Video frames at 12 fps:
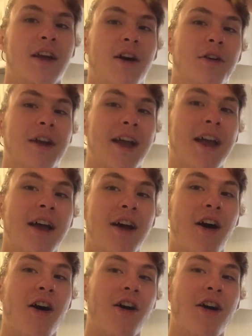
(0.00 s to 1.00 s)
Okay,
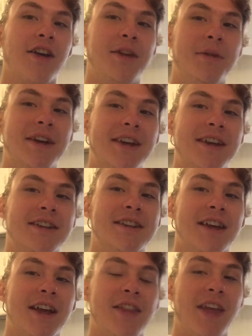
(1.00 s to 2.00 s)
our argument is
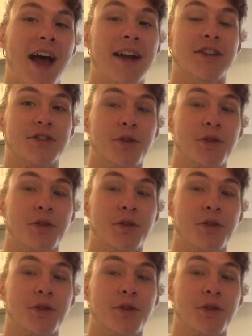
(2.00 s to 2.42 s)
that